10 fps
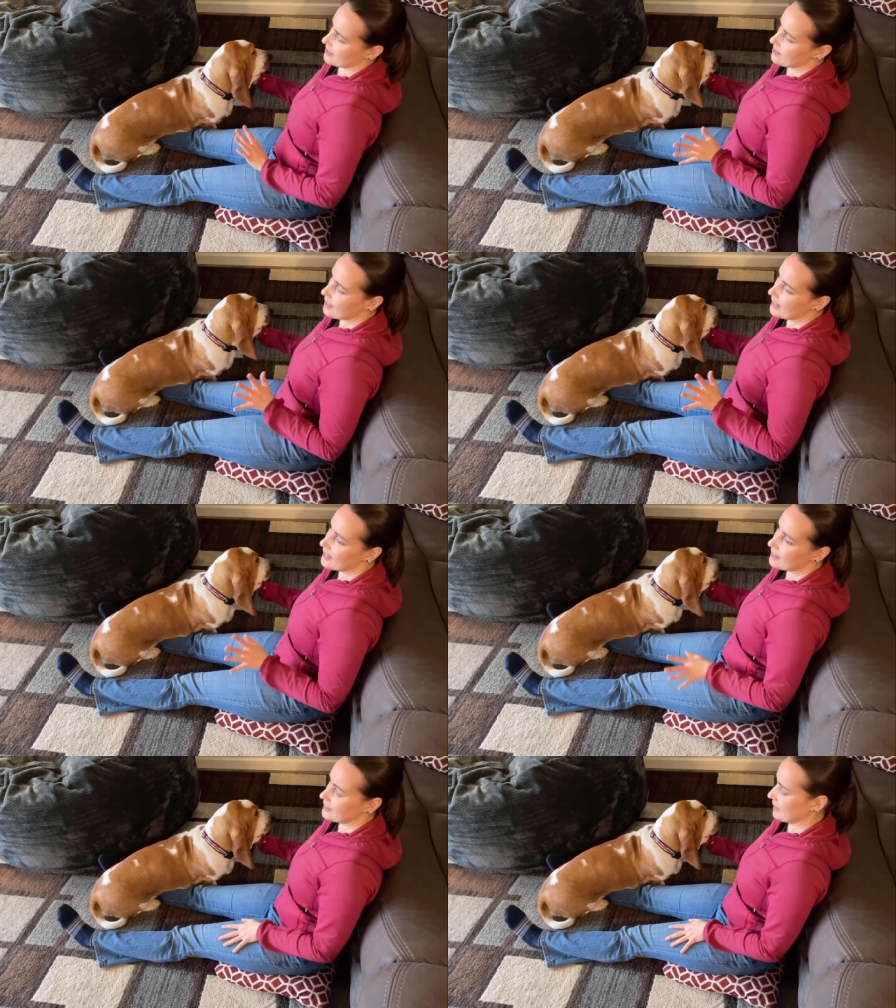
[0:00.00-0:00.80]
So you kind
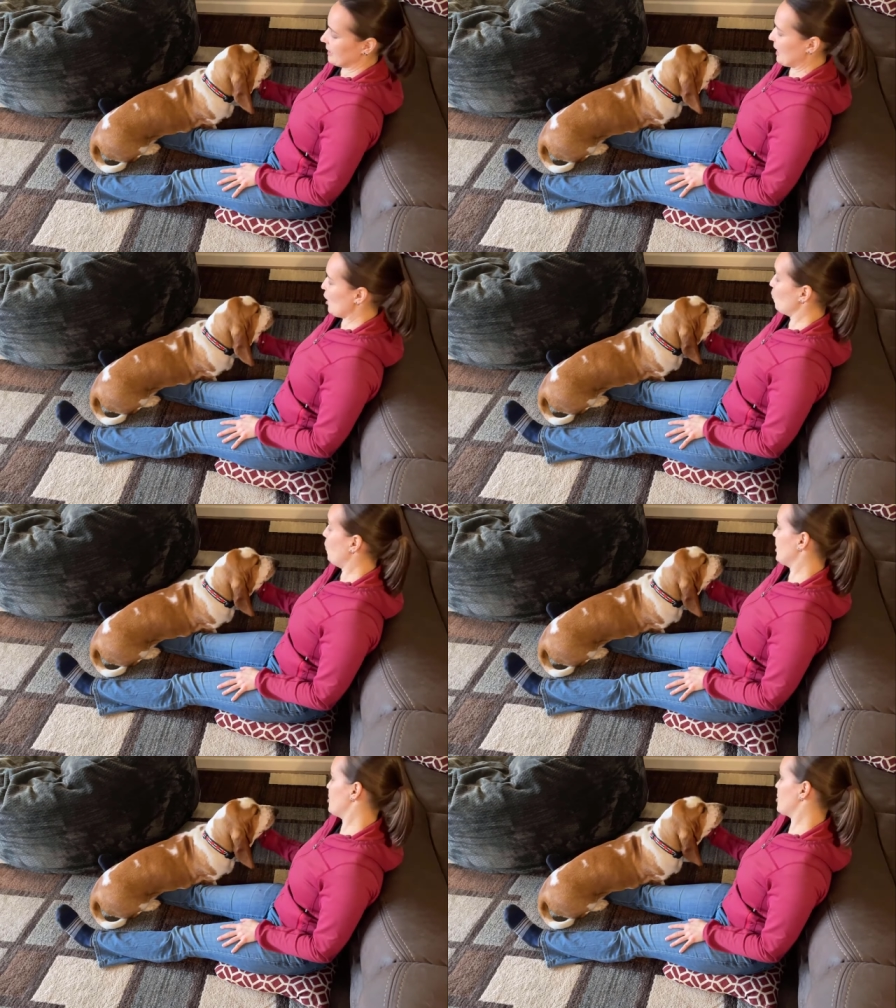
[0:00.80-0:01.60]
of get
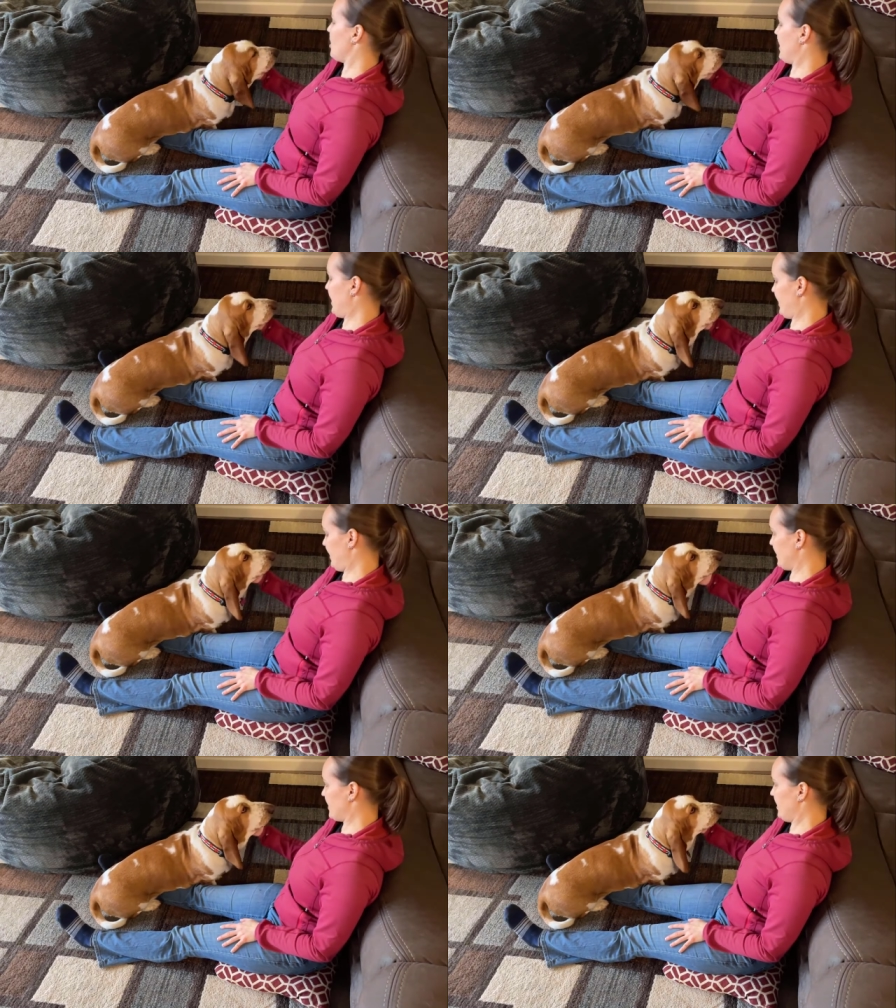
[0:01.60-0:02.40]
one shot at
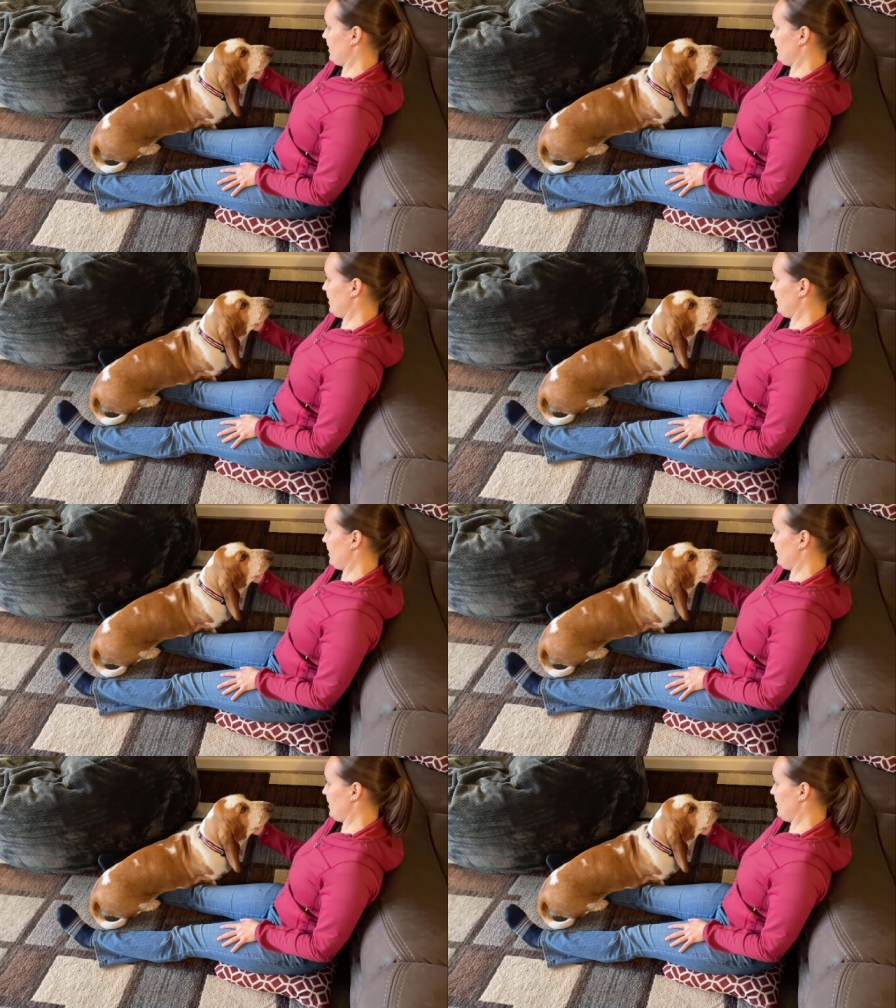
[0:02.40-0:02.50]
it